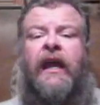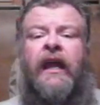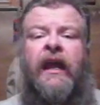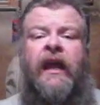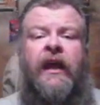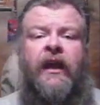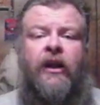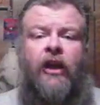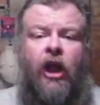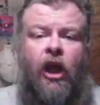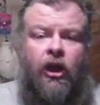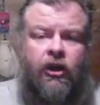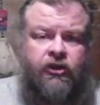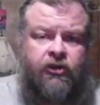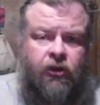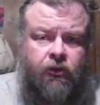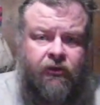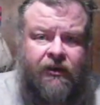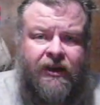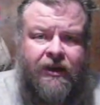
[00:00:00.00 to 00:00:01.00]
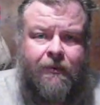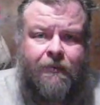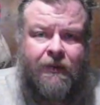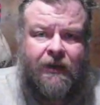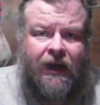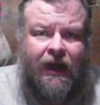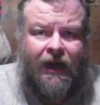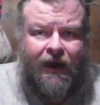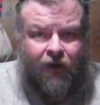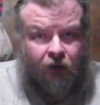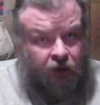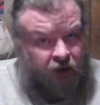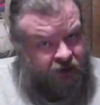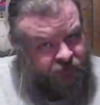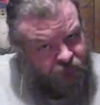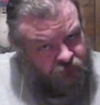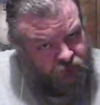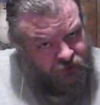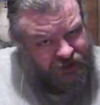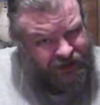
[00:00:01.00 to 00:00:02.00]
It'll also keep it lighter.
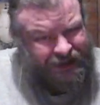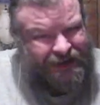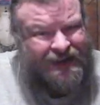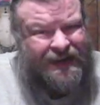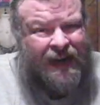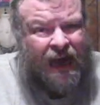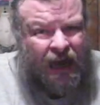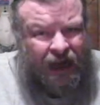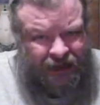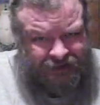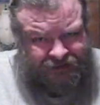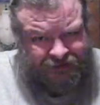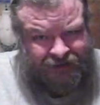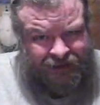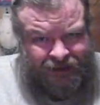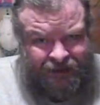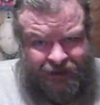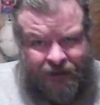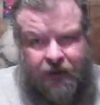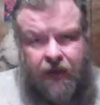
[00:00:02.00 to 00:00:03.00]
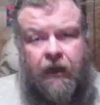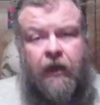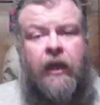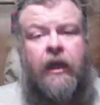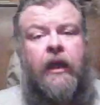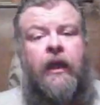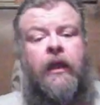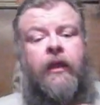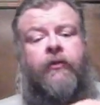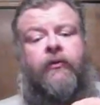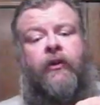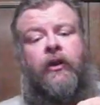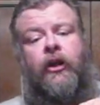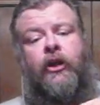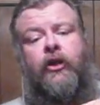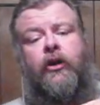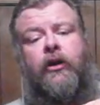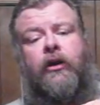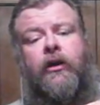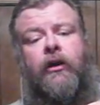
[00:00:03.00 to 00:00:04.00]
If you get knots in it, the
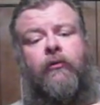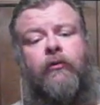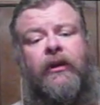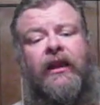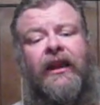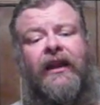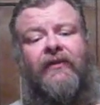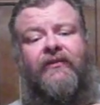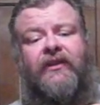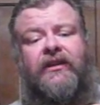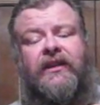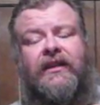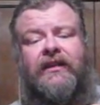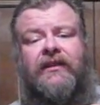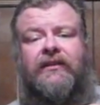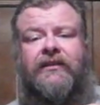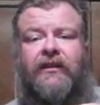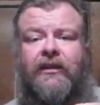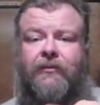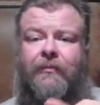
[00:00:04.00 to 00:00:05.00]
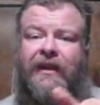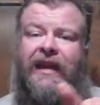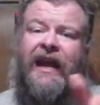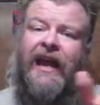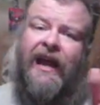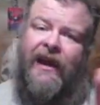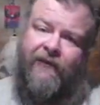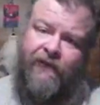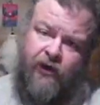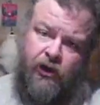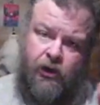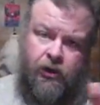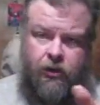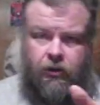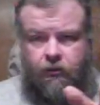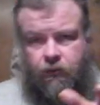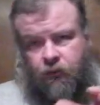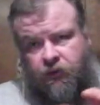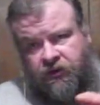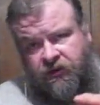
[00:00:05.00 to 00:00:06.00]
lure will have a tendency to be heavier
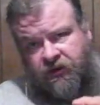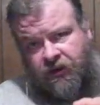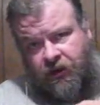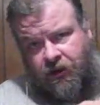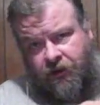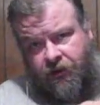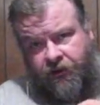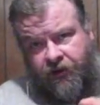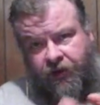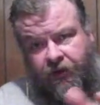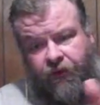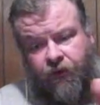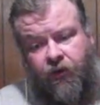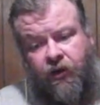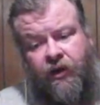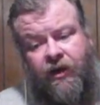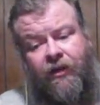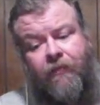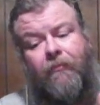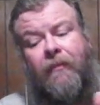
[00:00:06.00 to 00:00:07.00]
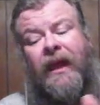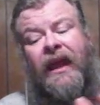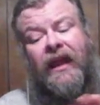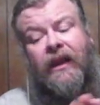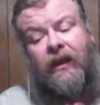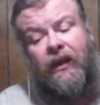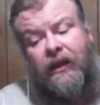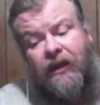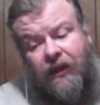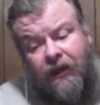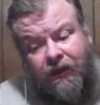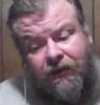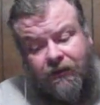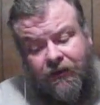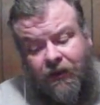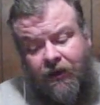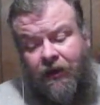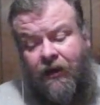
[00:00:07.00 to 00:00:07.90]
on one side or another, and it may list.